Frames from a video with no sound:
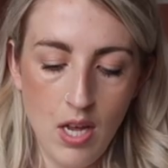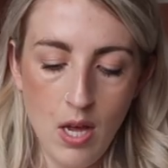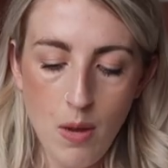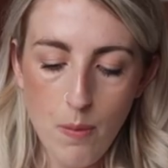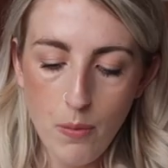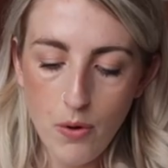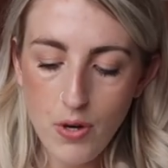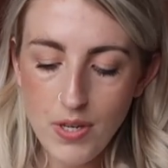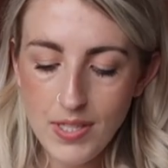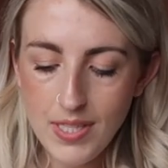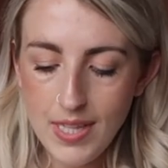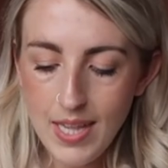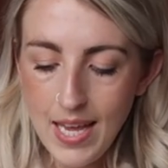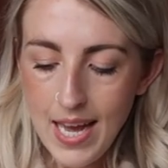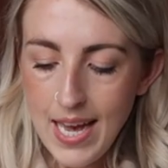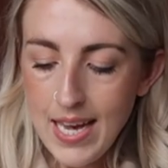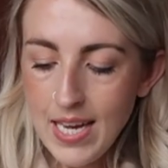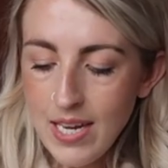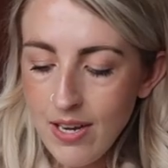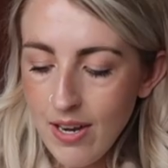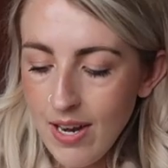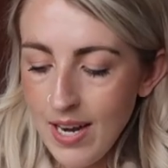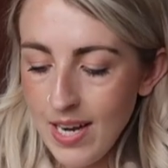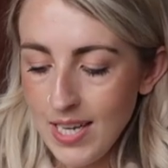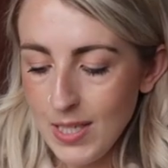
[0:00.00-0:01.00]
Because the
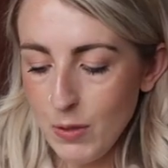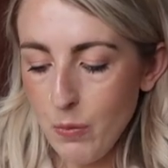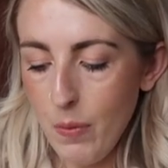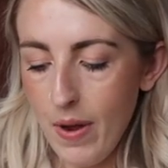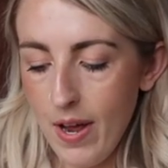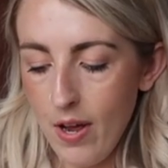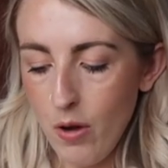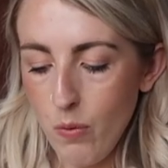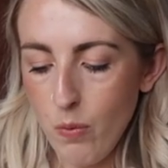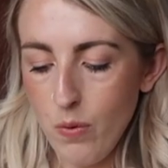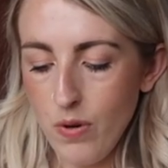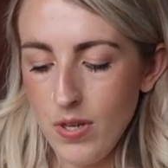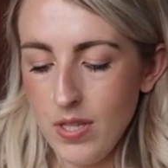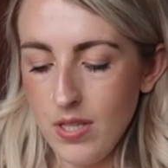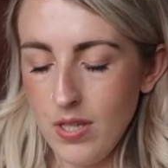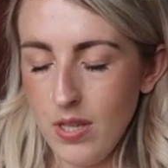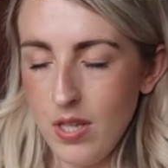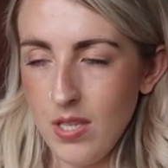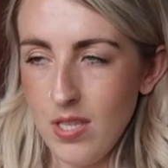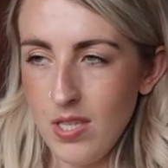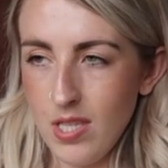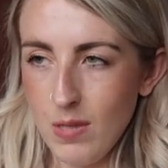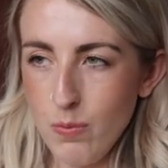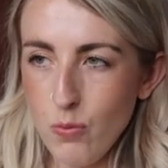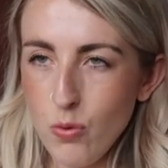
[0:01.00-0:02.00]
inner as well was
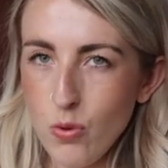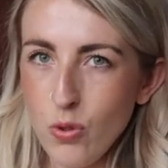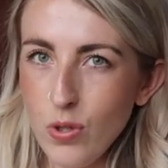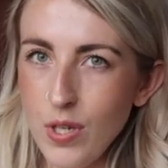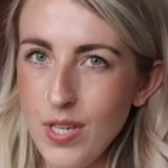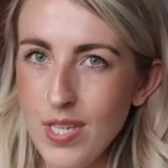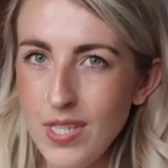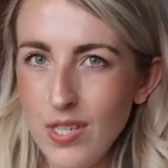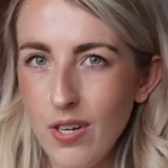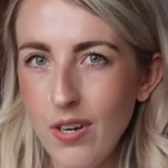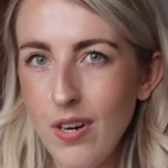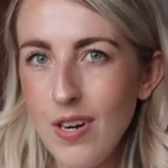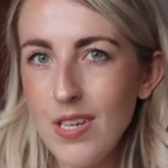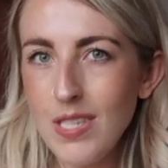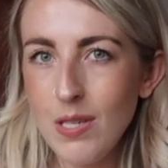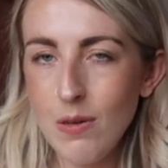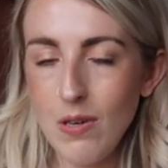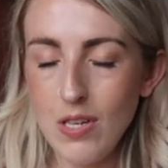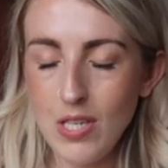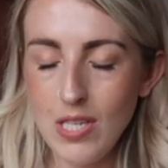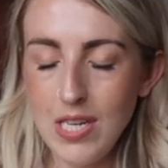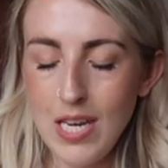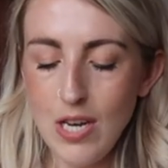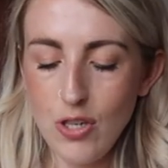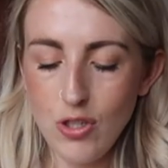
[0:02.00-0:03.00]
the smaller size, so
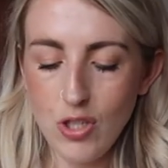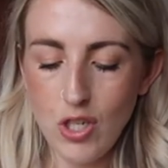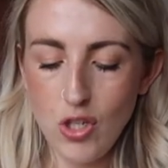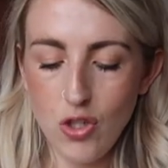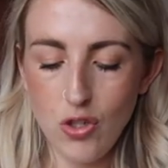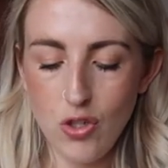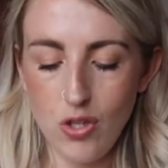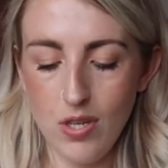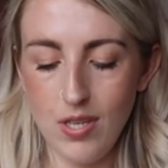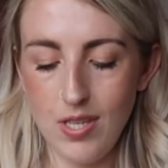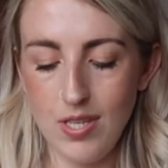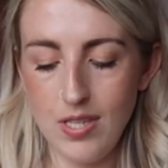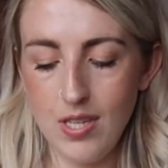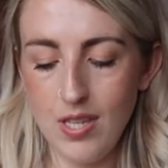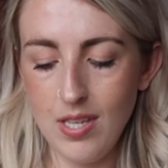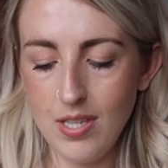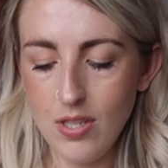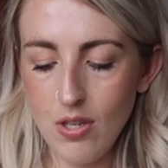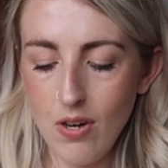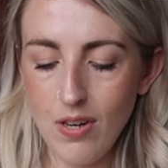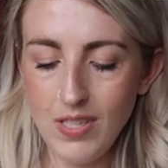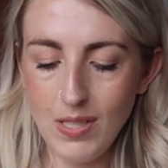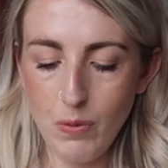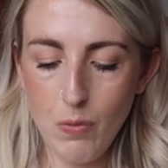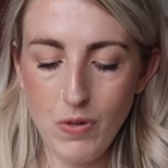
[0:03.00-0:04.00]
it's literally just, the
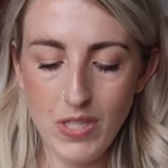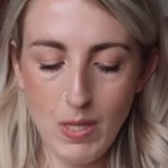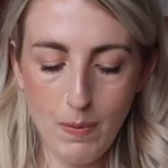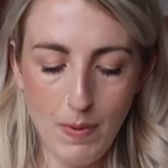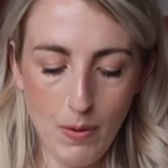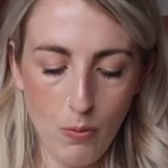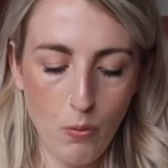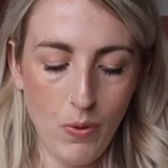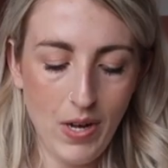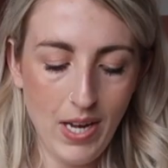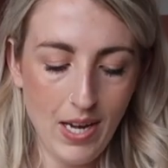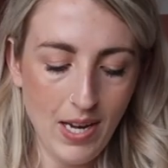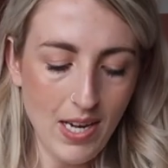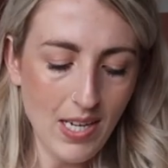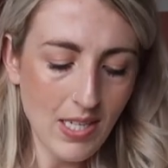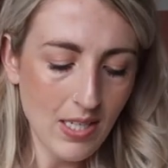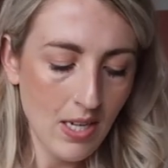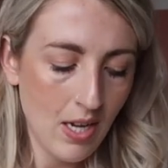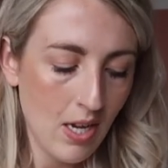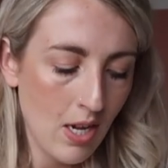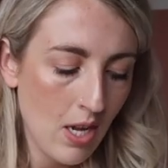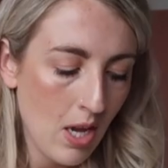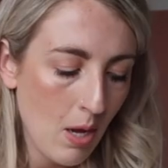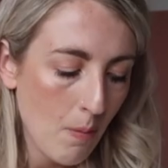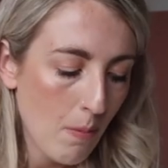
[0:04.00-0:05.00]
sizing was a bit weird.
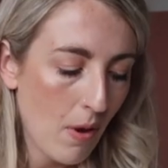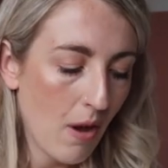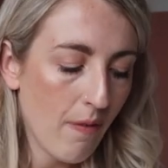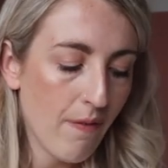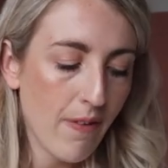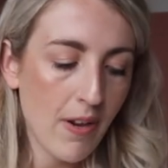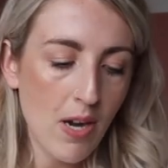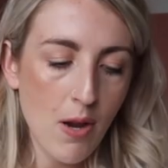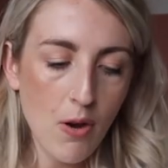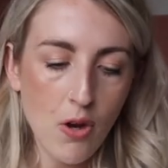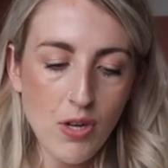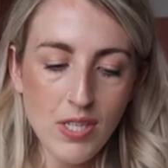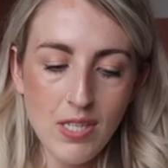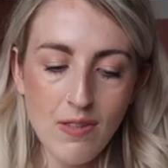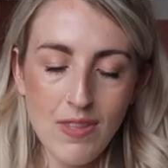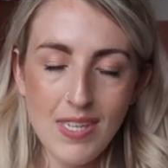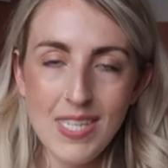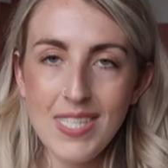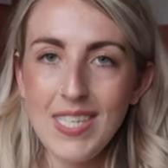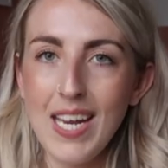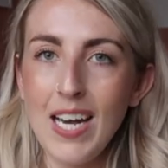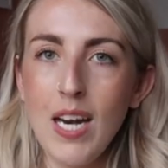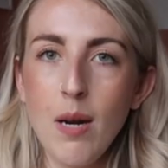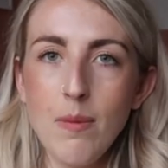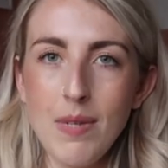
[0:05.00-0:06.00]
But I feel like because of the
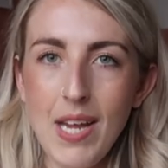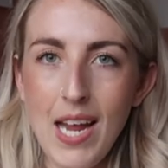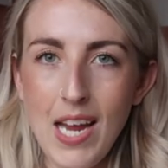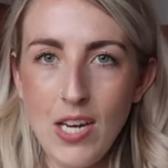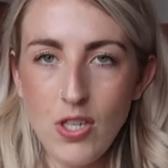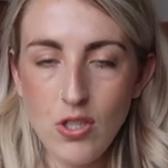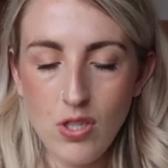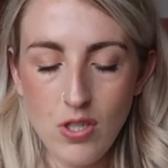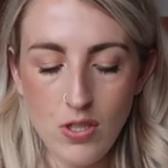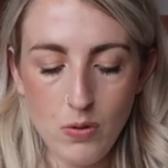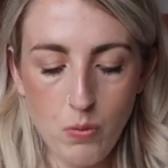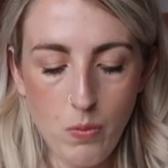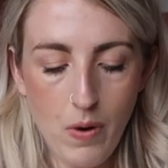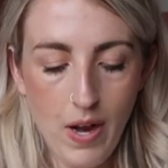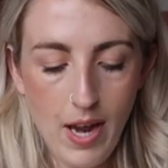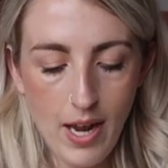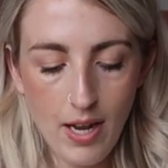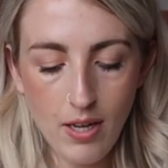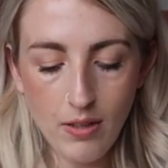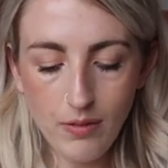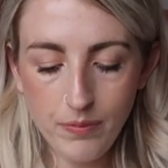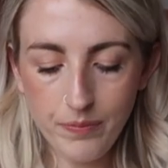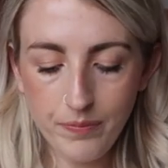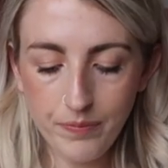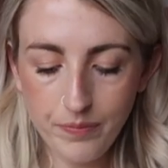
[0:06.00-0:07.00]
scalloped edge as
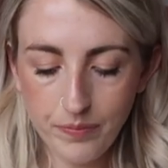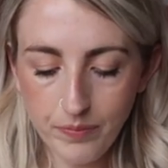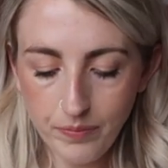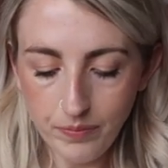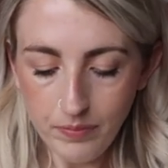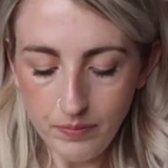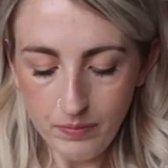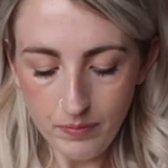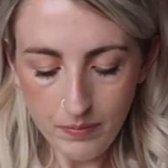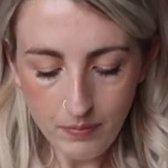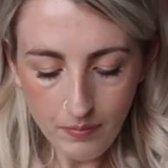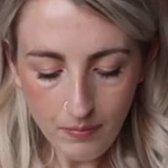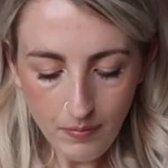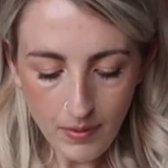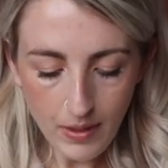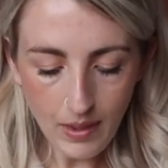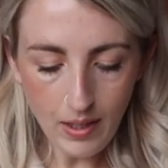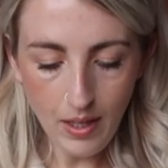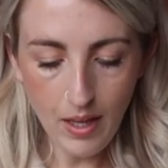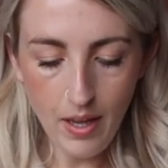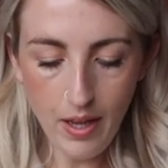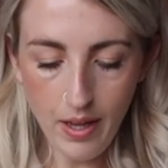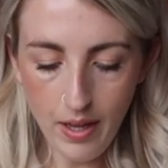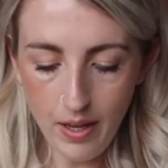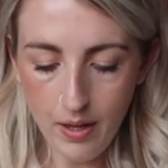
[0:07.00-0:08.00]
well,
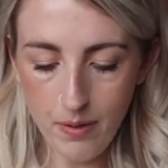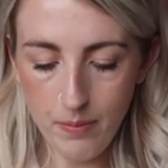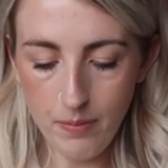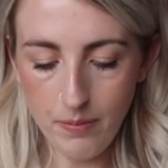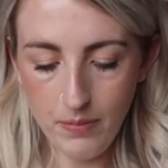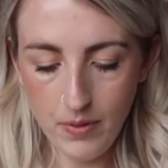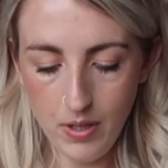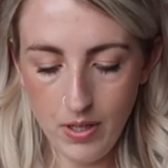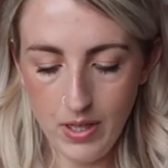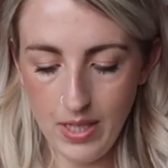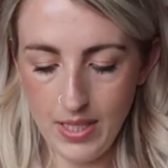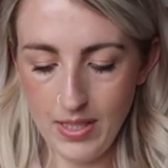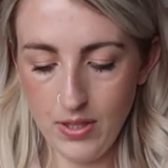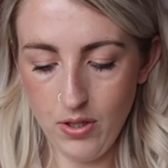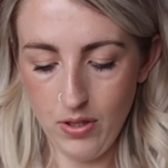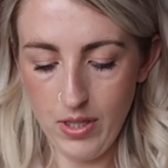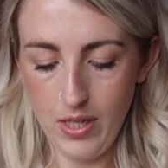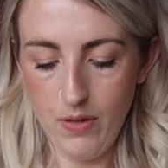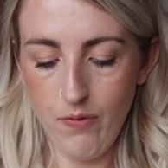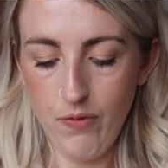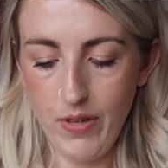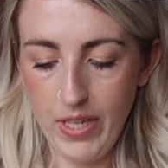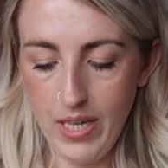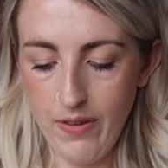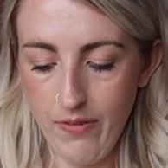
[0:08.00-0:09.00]
oh, that's gone
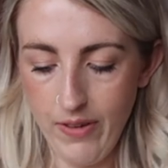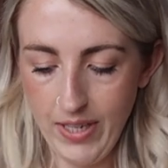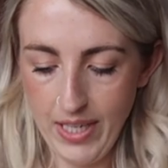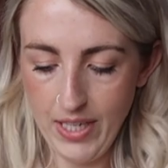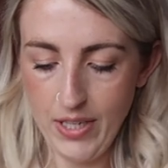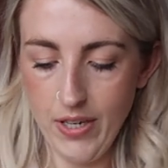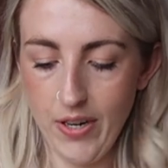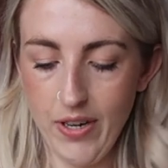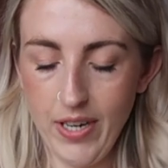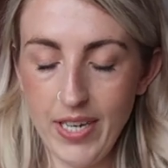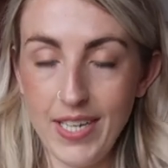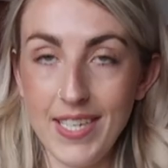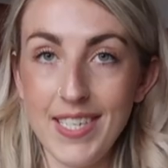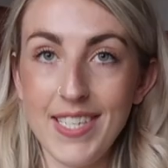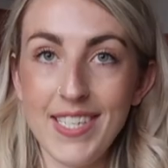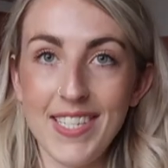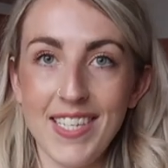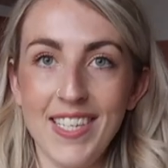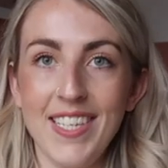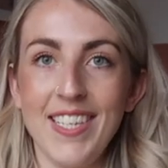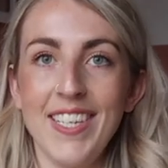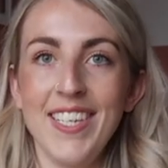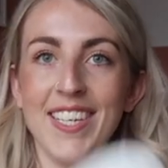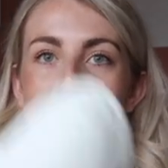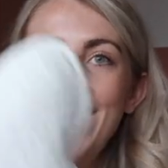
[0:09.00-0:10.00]
in really, really nice.
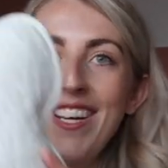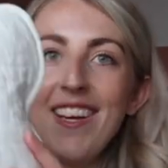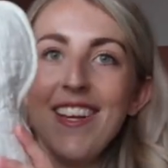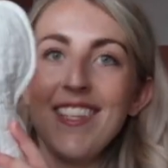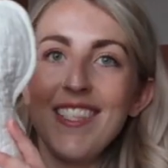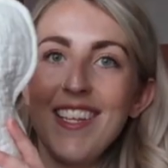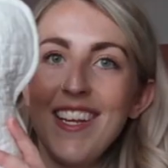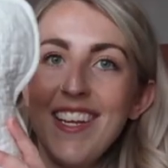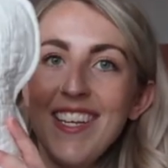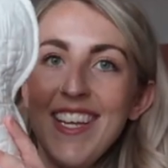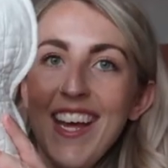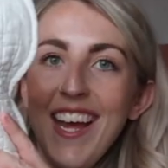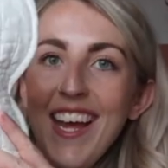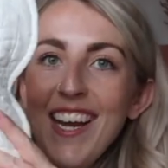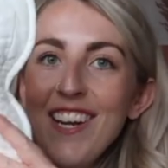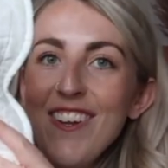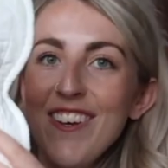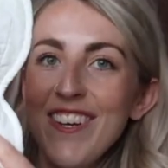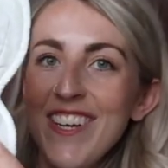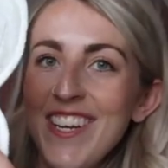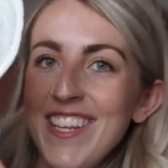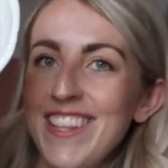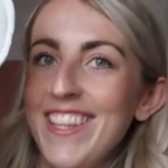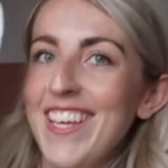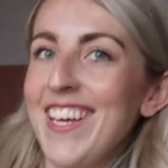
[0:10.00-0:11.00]
So yeah,
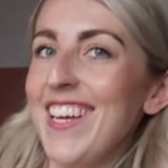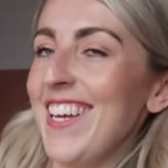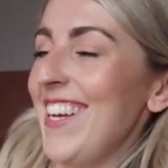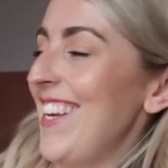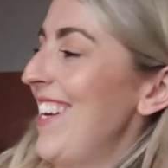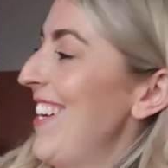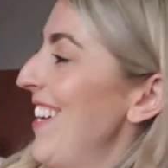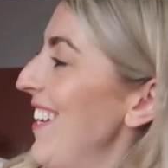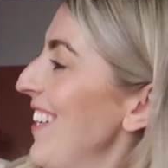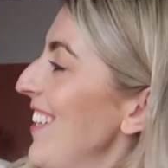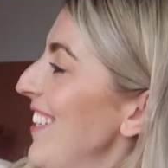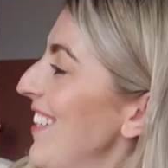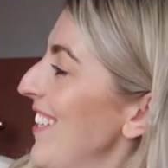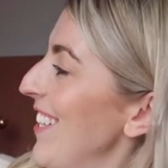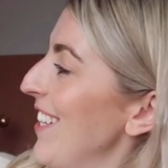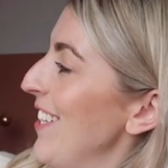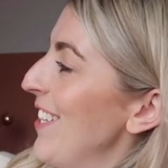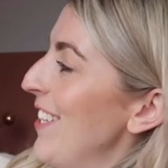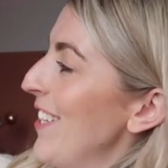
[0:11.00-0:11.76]
look at that.